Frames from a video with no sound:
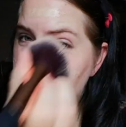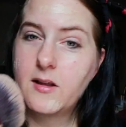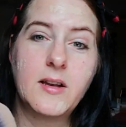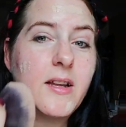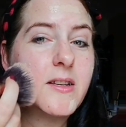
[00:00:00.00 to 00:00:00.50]

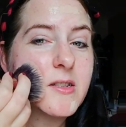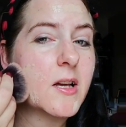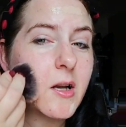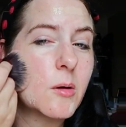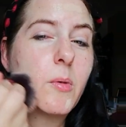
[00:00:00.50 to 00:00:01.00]
At least
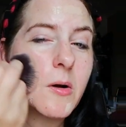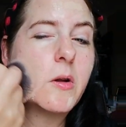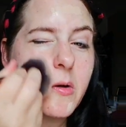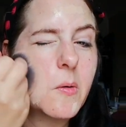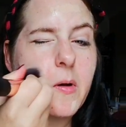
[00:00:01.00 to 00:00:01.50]
then I'm
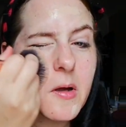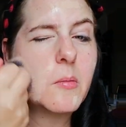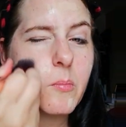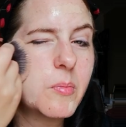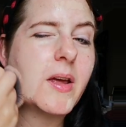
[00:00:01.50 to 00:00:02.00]
only doing it
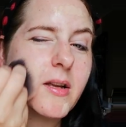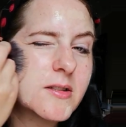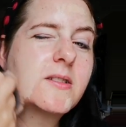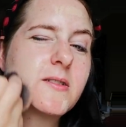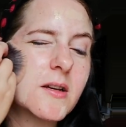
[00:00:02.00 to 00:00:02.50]
in
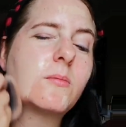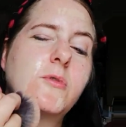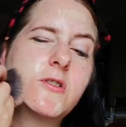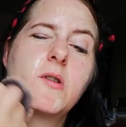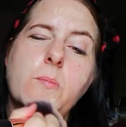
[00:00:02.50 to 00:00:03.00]
bits, so I'm
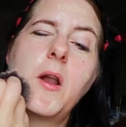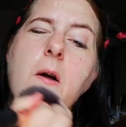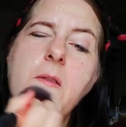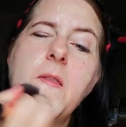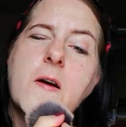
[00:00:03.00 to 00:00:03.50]
just
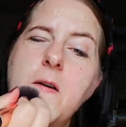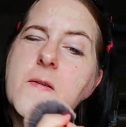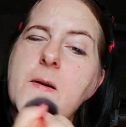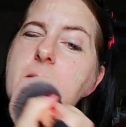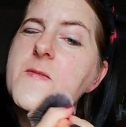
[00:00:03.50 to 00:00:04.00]
applying that
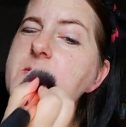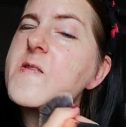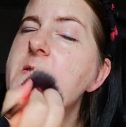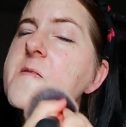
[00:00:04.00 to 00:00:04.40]
around.